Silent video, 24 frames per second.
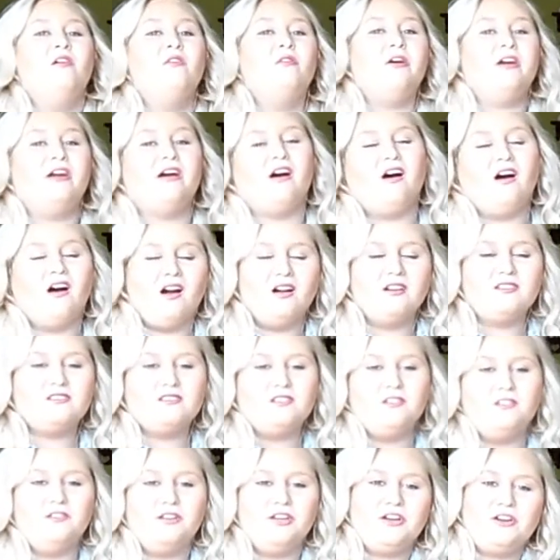We are
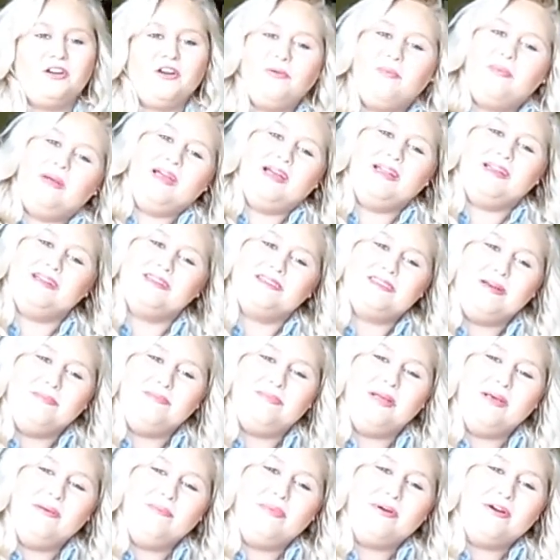slowly creeping into
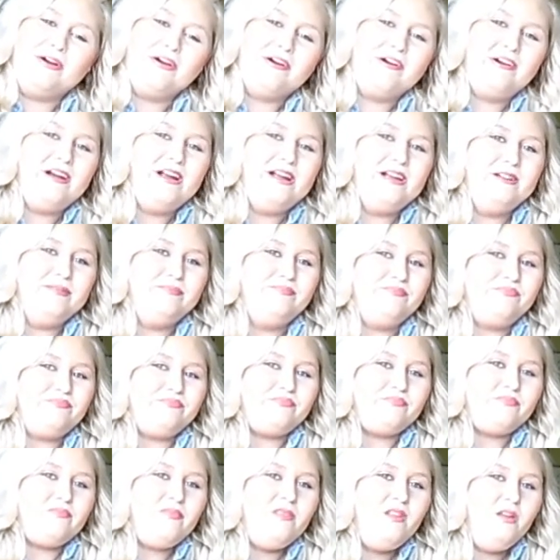September, and
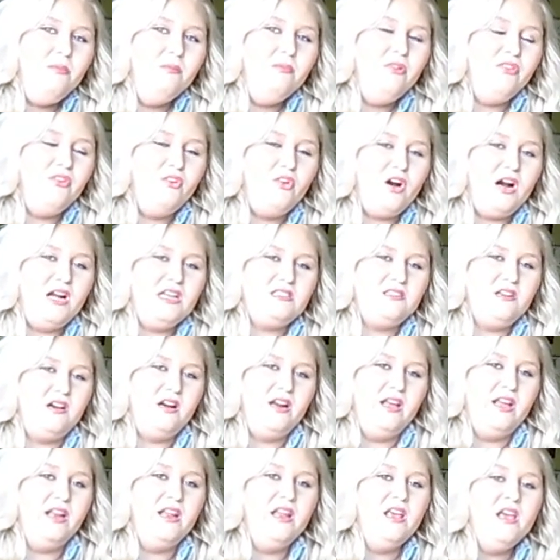before I
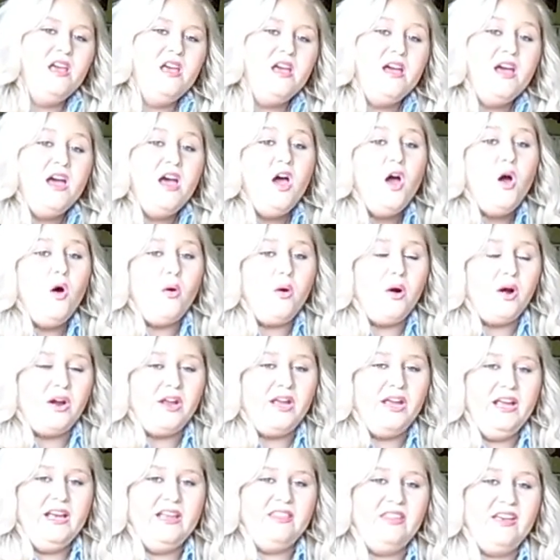started
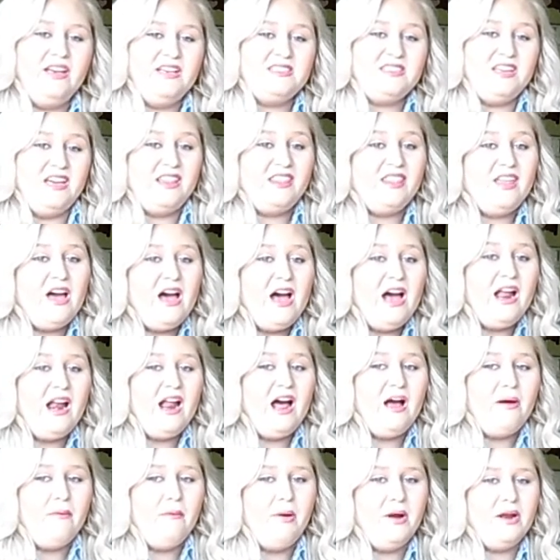working and things like that,
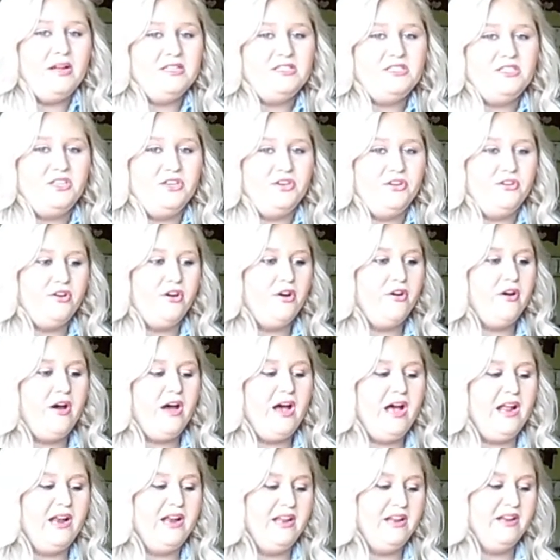I wanted to go
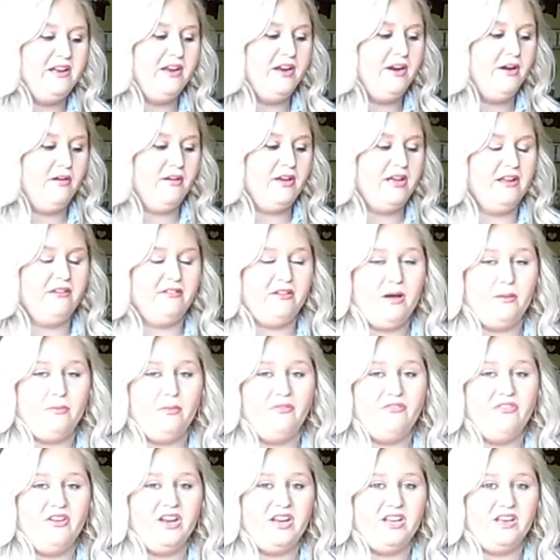ahead and, get a
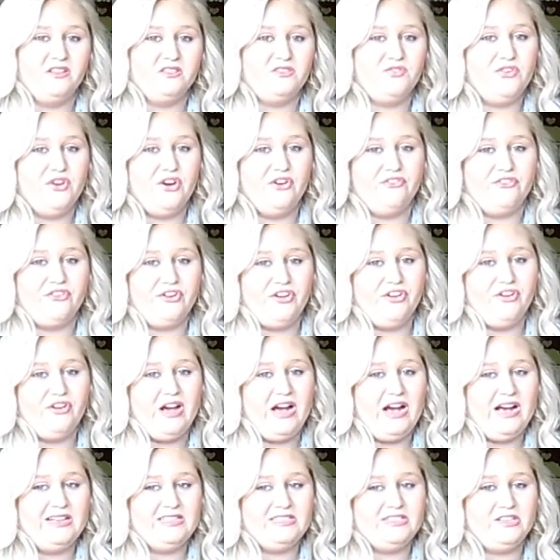couple videos filmed for you
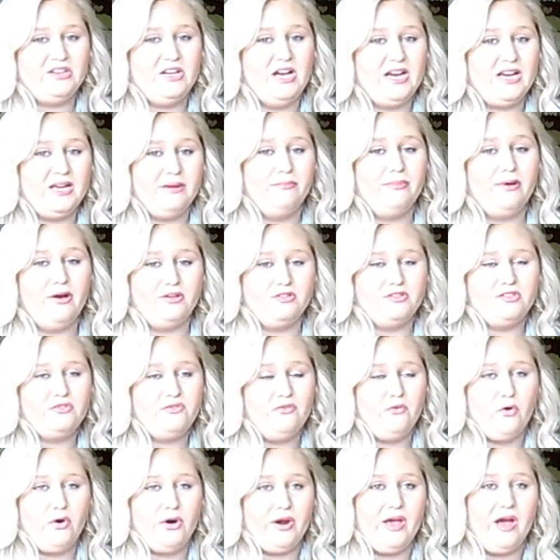guys so I can
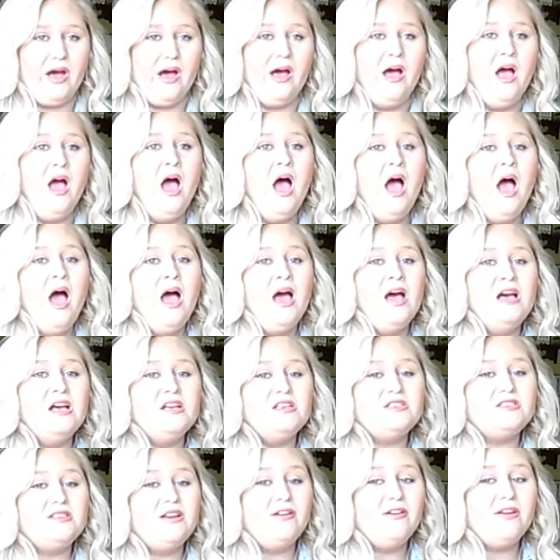post for you.
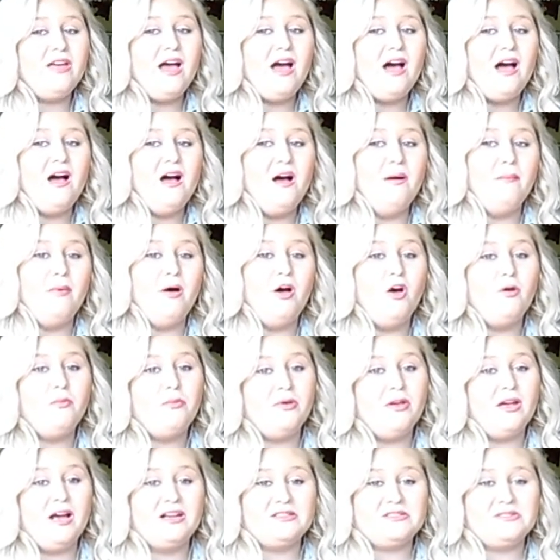So yeah, I
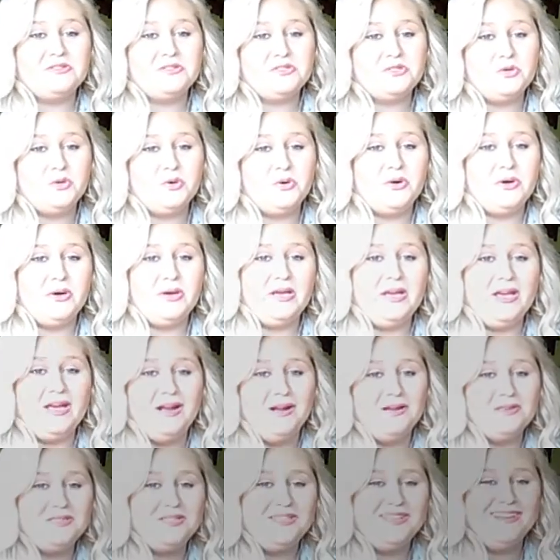hope you guys enjoy,
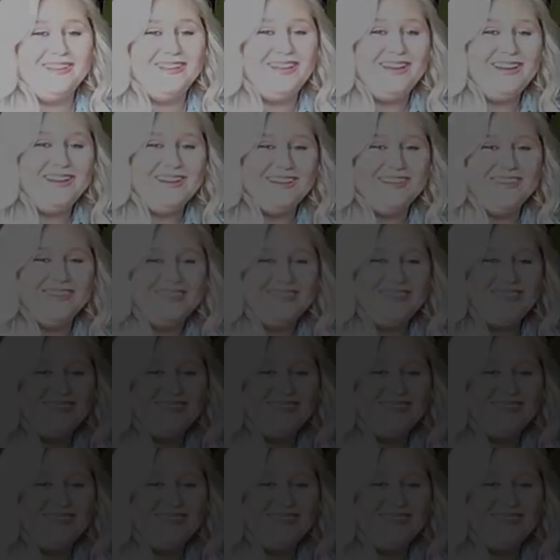and I'll see you later.